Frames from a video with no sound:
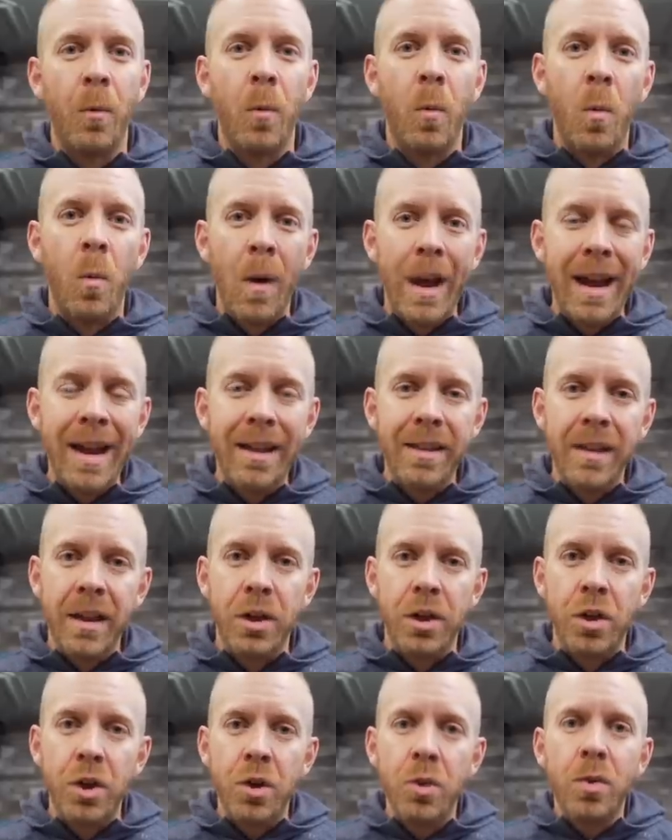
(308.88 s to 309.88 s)
way
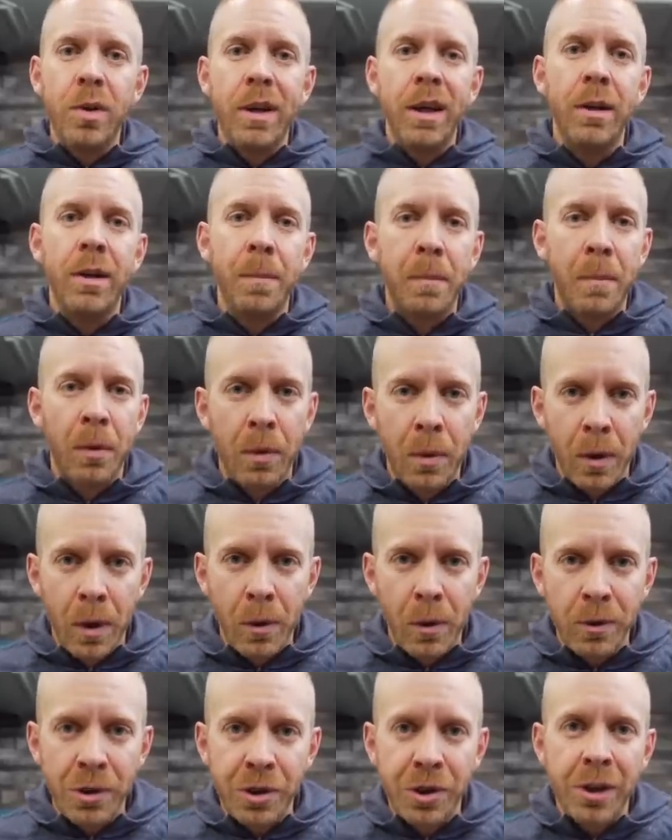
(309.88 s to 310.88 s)
that you can
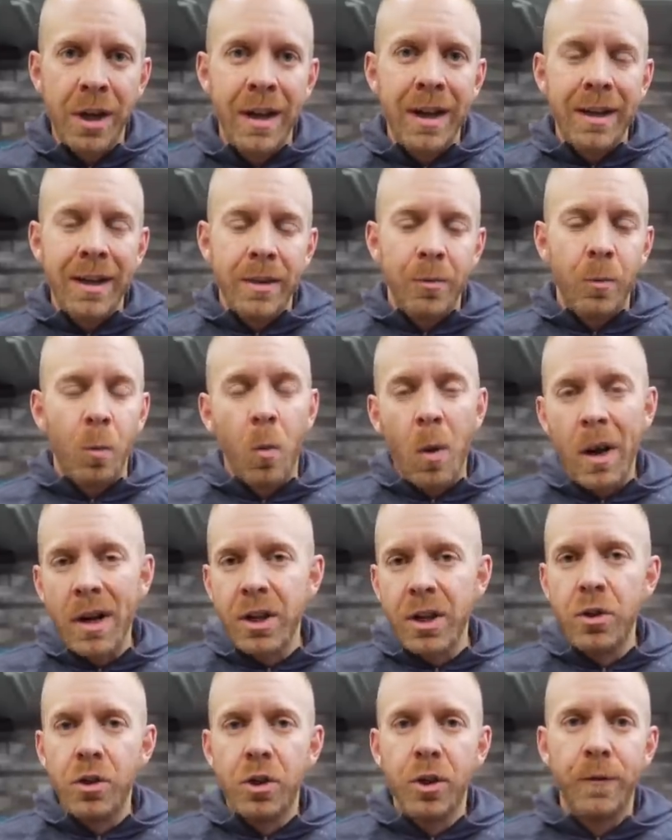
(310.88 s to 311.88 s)
approach
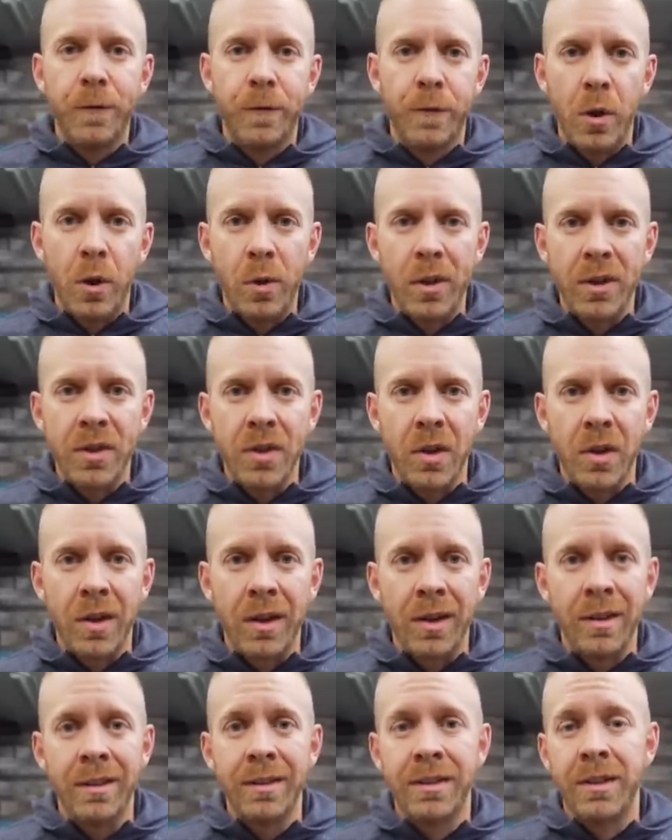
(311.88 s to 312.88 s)
what you should focus
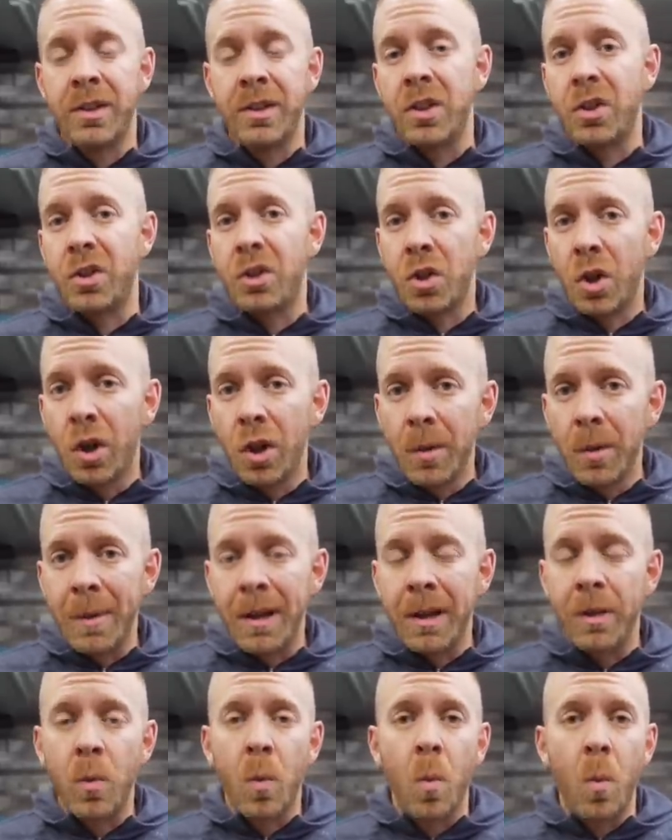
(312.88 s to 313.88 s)
on to
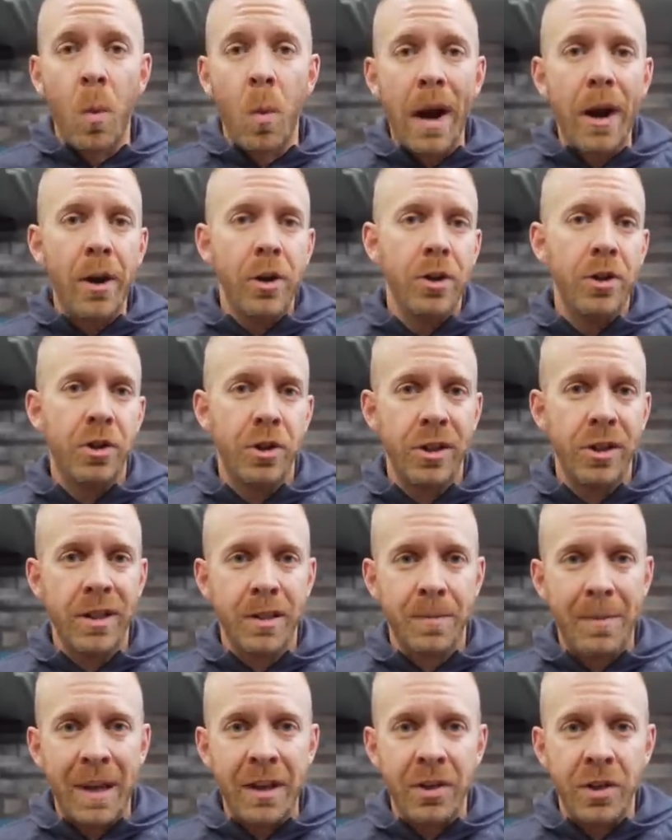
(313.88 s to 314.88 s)
determine where you should
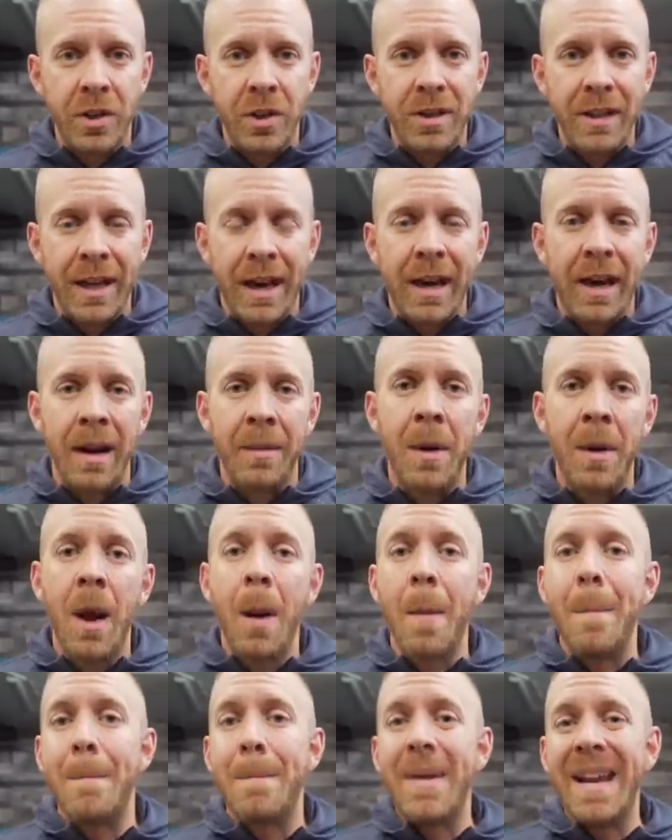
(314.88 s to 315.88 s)
spend your time
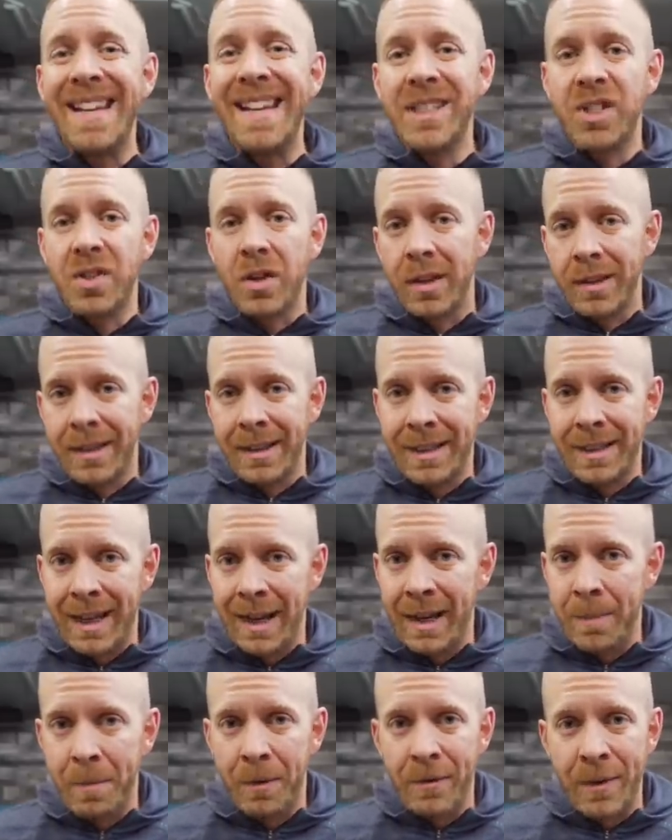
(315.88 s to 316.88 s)
based on the
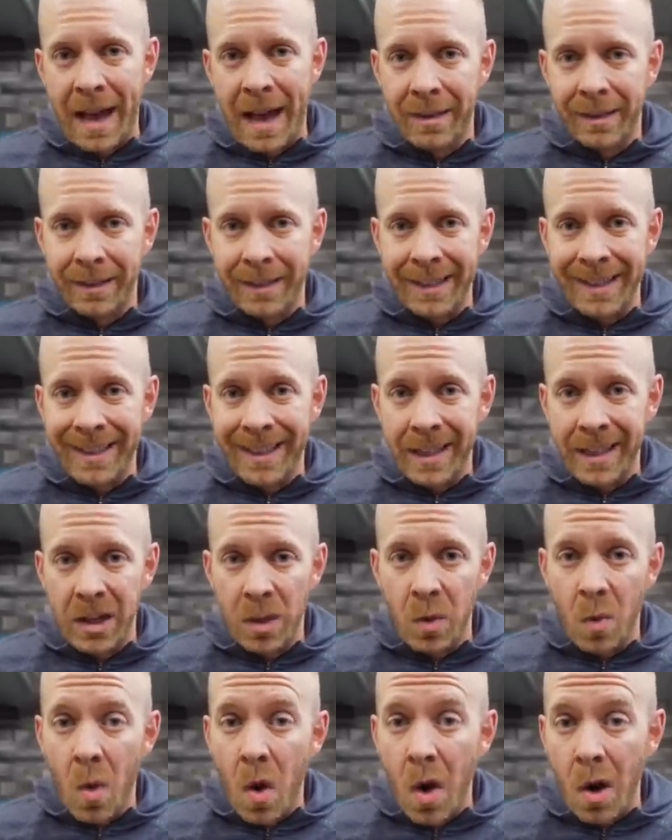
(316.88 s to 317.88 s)
type of athlete that
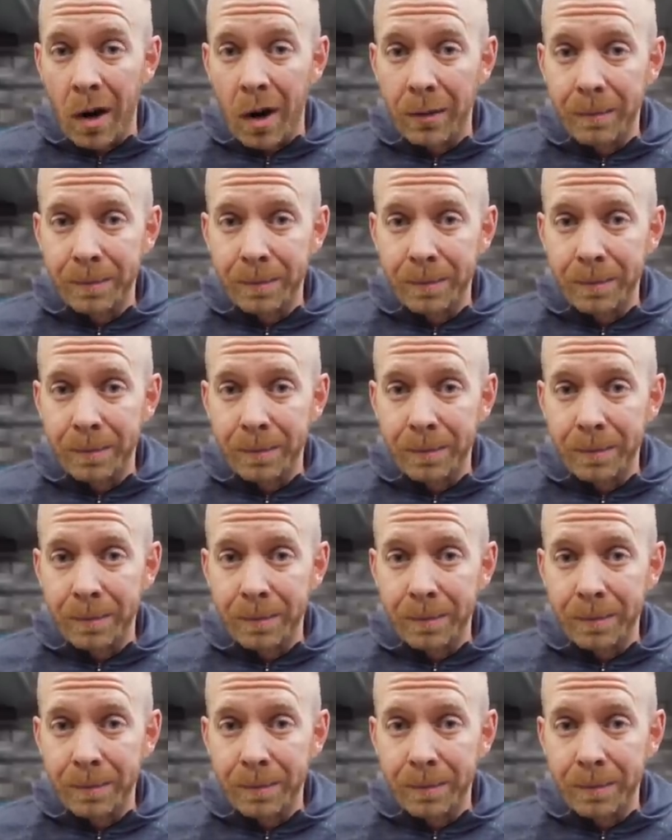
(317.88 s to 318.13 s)
you are.